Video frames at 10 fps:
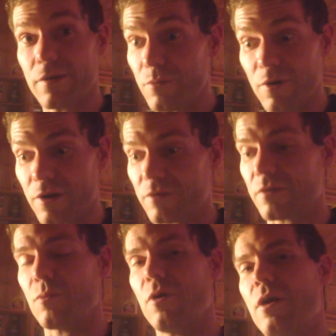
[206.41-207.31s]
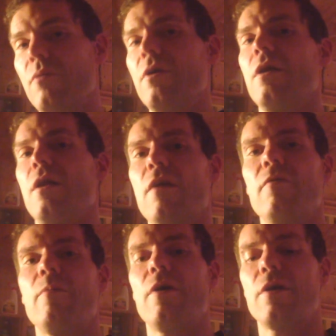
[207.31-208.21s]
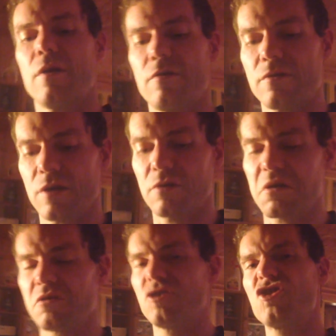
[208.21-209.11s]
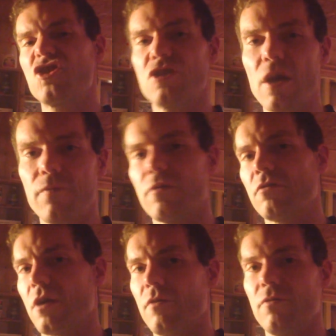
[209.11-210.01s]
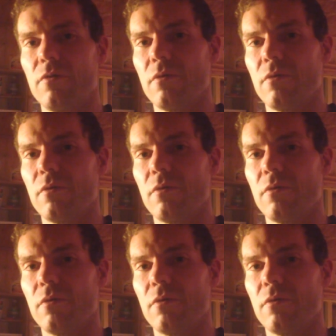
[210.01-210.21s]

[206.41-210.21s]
It works. And what I really love about it is that you can just stuff yourself,